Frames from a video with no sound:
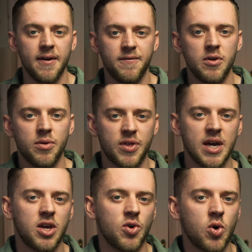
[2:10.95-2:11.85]
If you
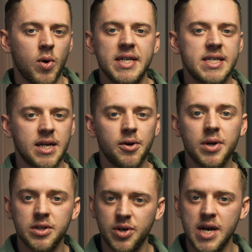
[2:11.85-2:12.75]
think you're quite
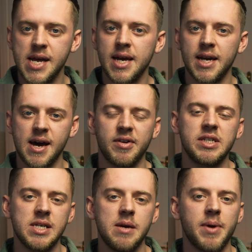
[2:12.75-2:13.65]
skilled in training and have a deep